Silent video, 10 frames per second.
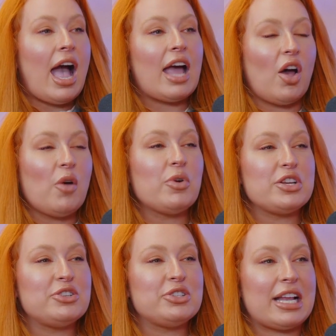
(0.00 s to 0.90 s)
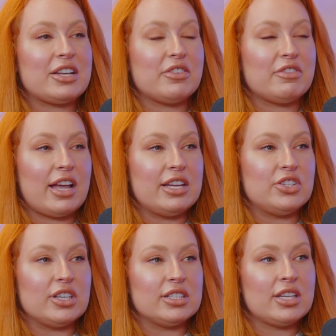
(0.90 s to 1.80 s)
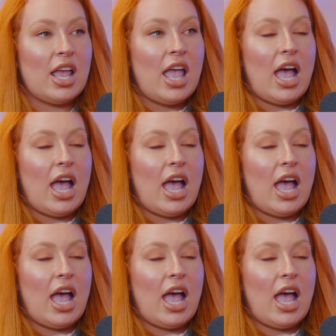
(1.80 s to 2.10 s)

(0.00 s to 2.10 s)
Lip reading: And I wanted you to stand up for ages.